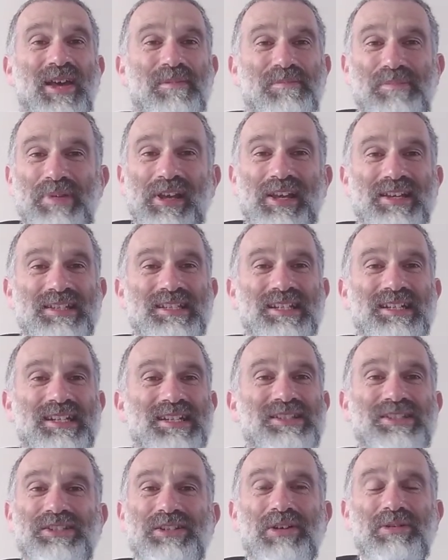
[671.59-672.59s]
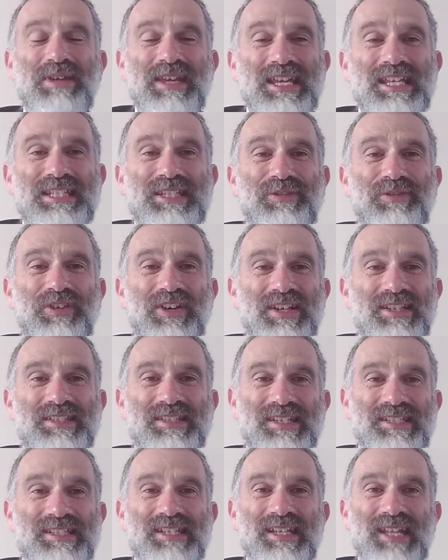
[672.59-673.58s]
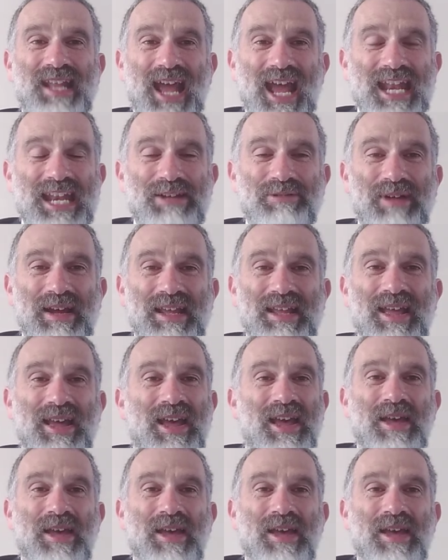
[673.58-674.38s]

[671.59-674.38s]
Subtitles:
because it is so easy for us to sin anyway,